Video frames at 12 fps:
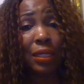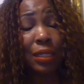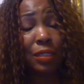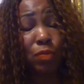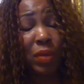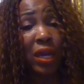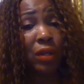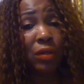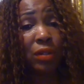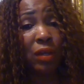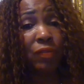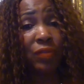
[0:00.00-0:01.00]
it's bad
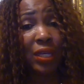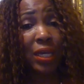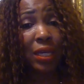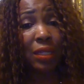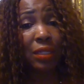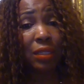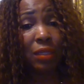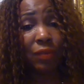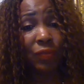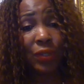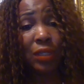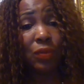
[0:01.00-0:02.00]
enough that
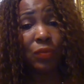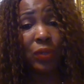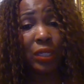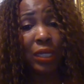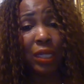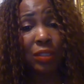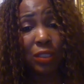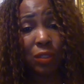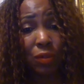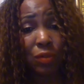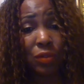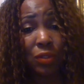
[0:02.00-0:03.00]
if anyone has
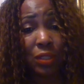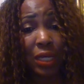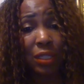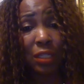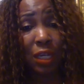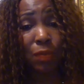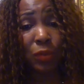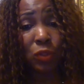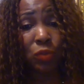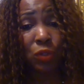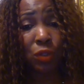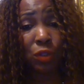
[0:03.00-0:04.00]
turned to that type of
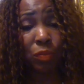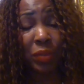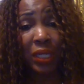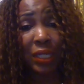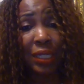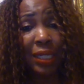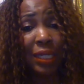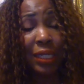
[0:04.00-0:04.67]
drug, but